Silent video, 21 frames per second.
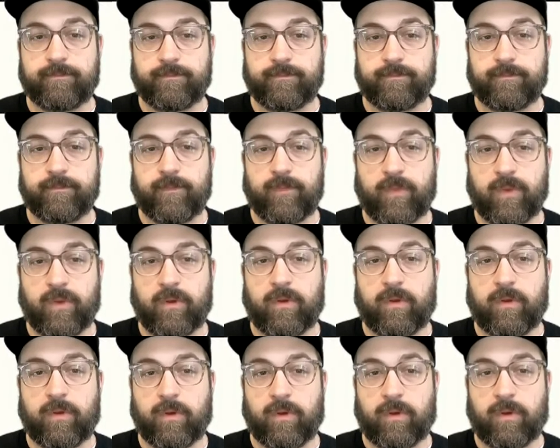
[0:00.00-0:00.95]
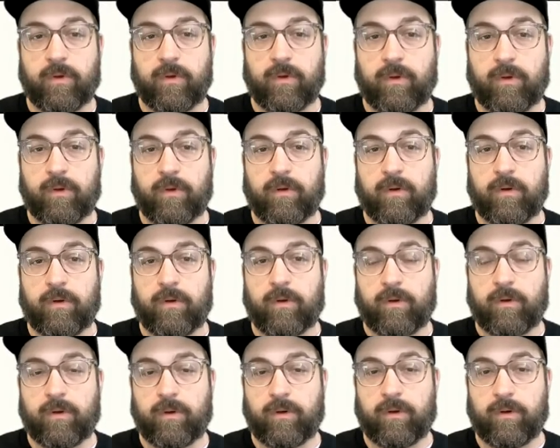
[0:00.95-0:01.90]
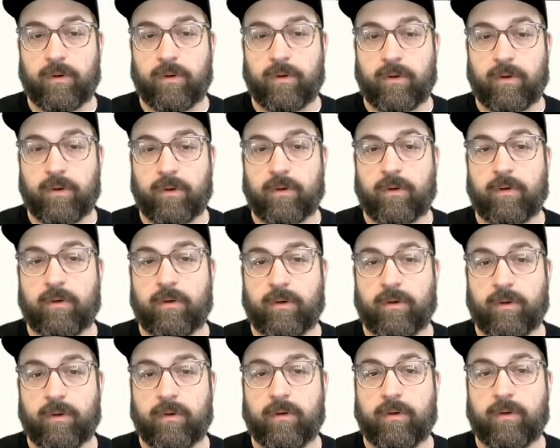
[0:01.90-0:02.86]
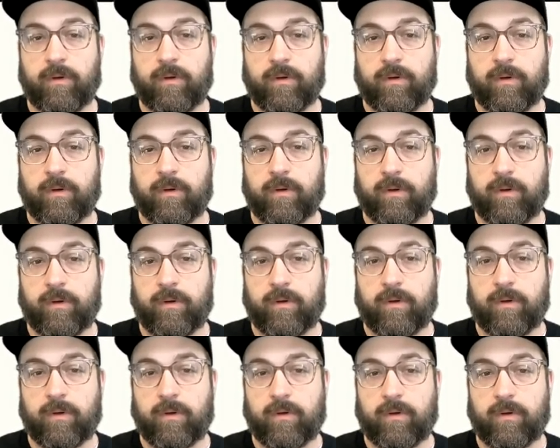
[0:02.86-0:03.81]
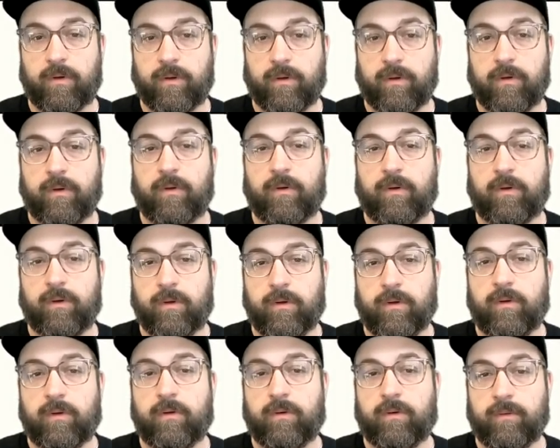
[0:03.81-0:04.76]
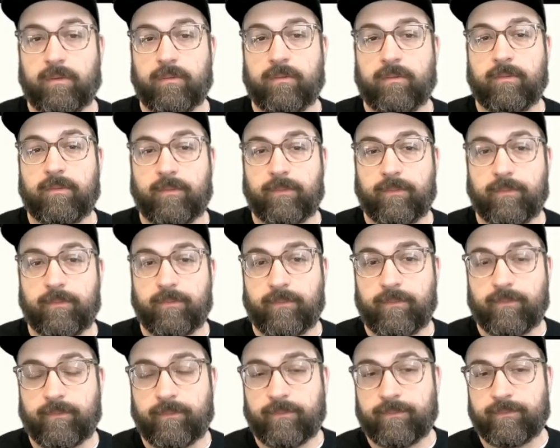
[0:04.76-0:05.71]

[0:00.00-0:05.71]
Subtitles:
This person isn't speaking.